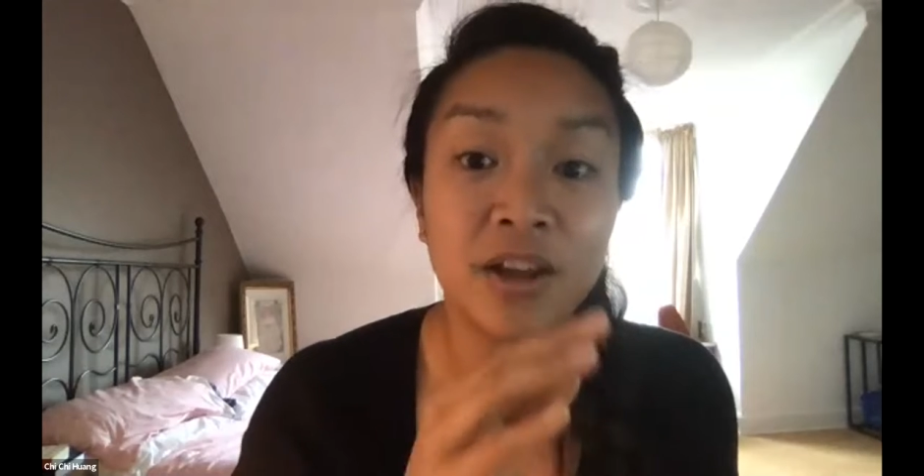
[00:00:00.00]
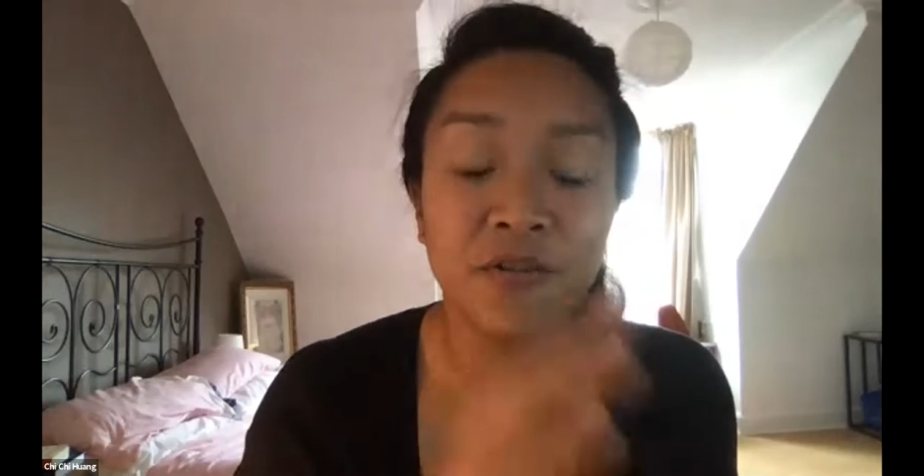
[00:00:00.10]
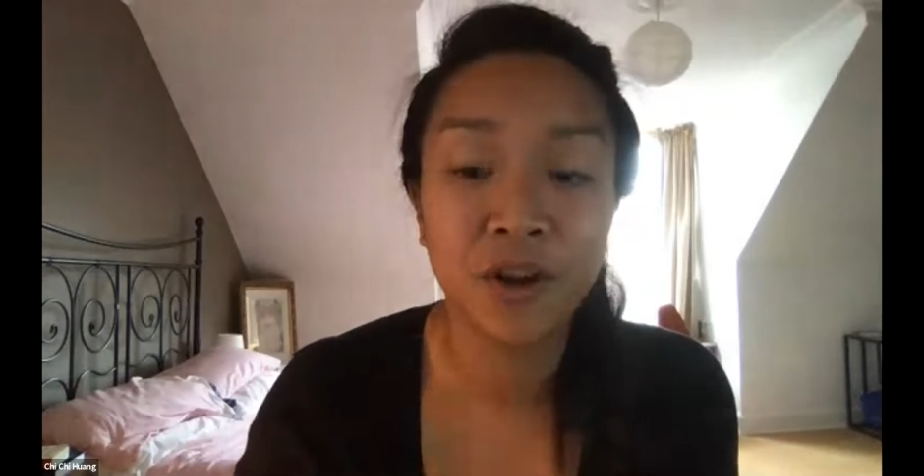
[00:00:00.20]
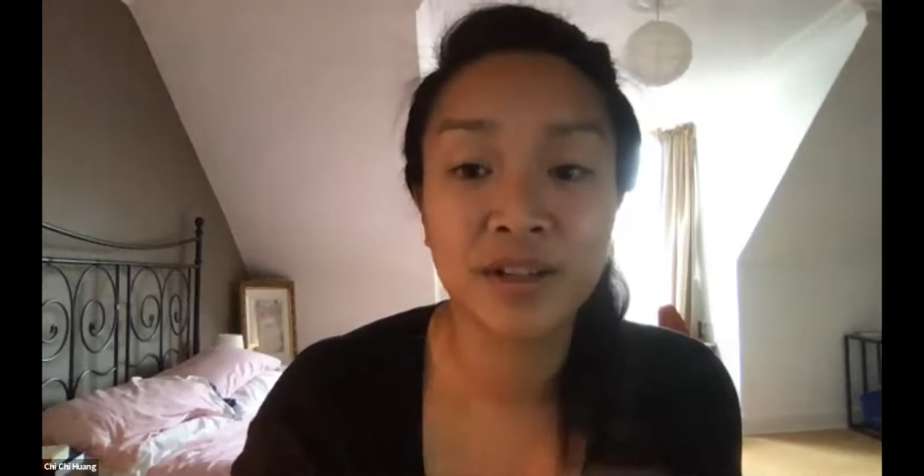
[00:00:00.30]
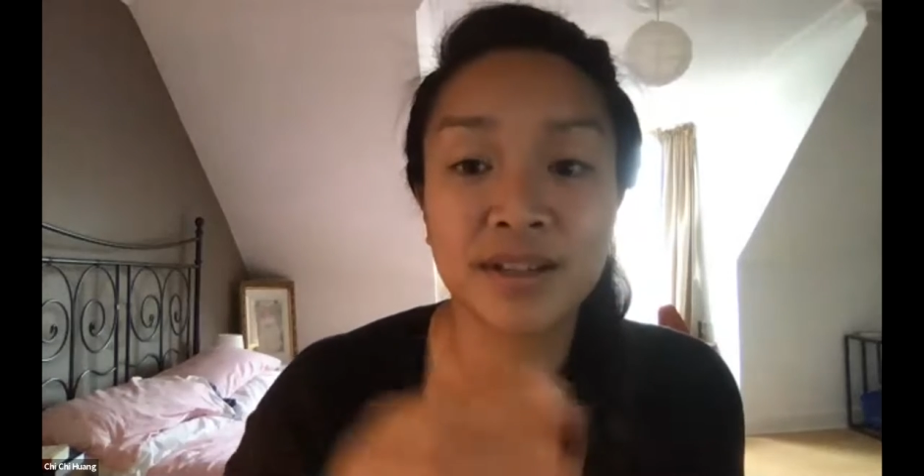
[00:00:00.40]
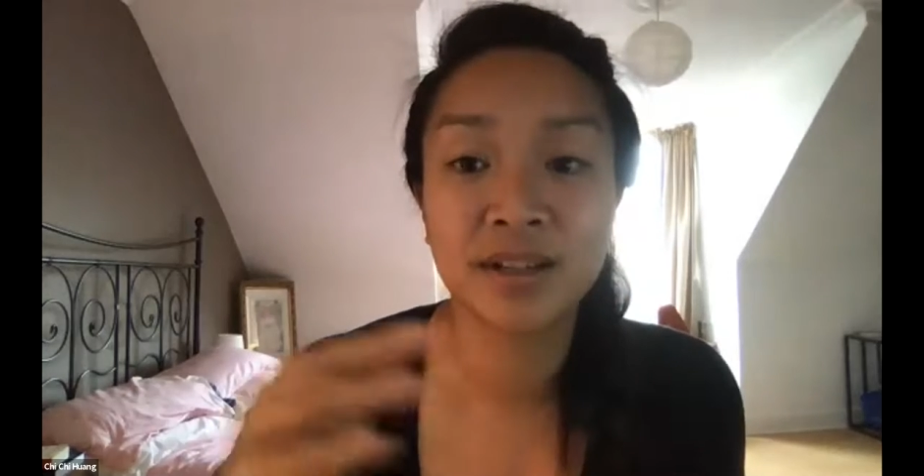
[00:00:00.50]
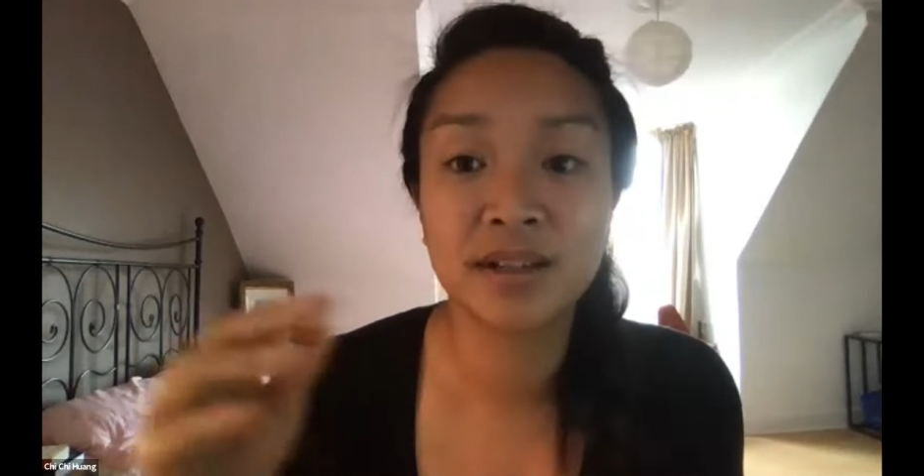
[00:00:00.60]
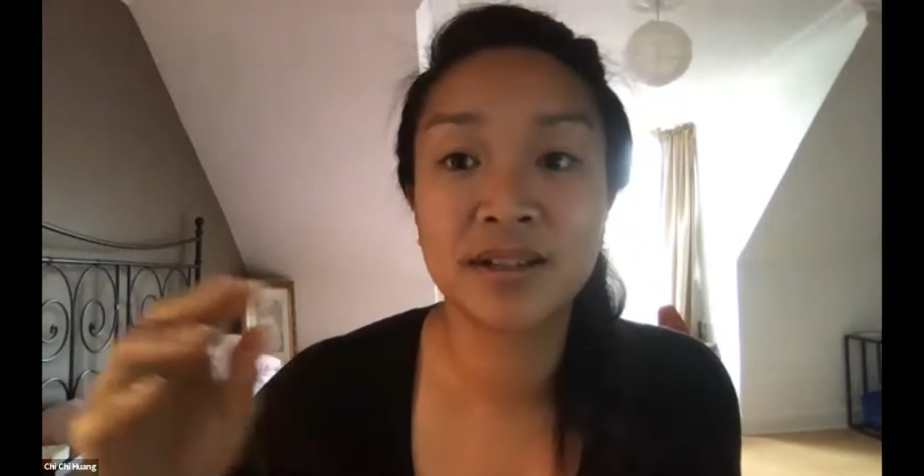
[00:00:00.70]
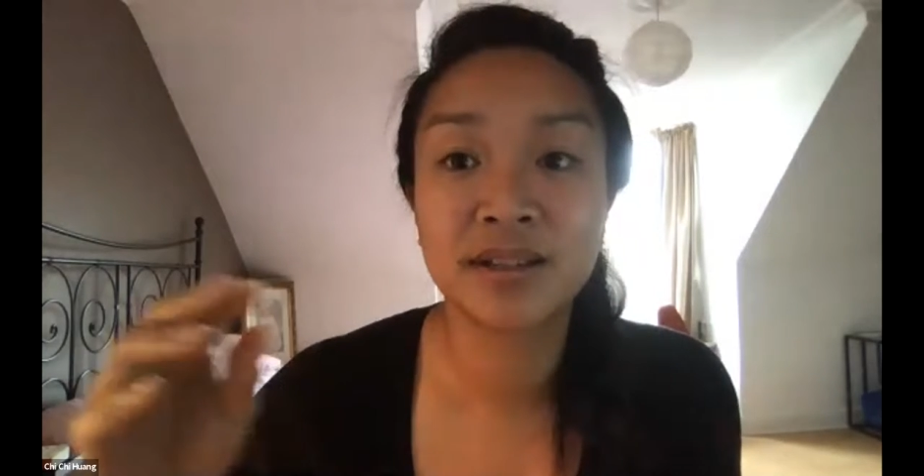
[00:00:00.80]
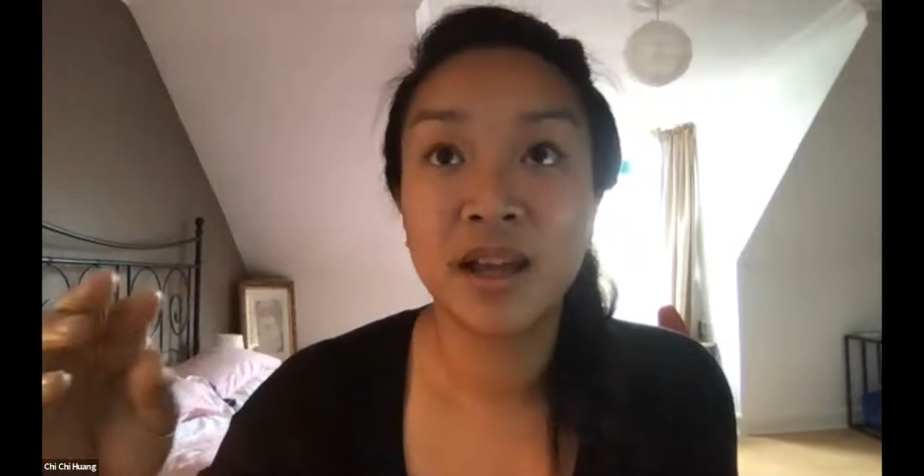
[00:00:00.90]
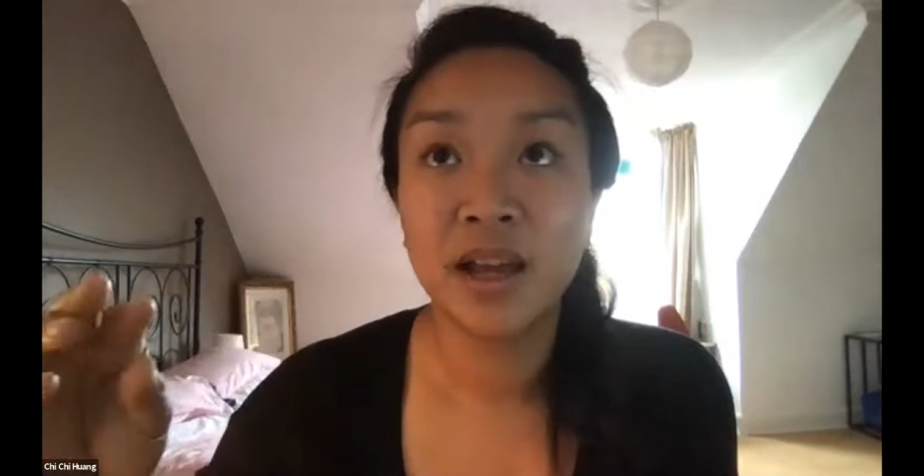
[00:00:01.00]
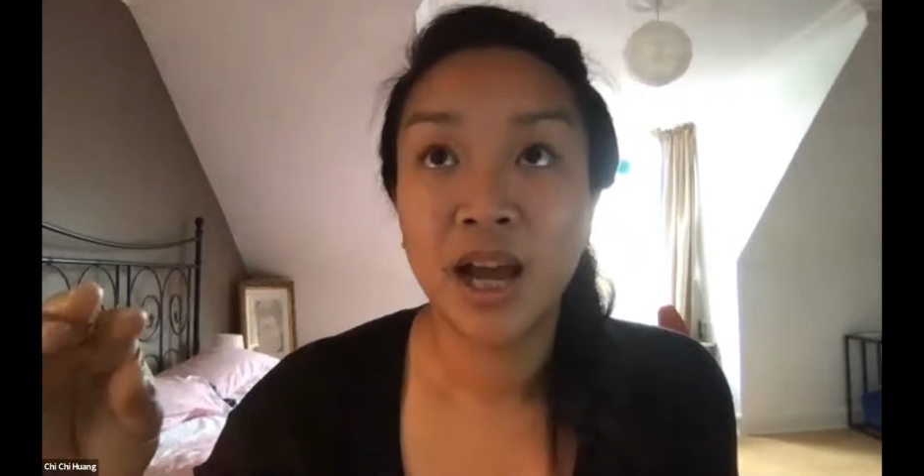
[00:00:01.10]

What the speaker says: versus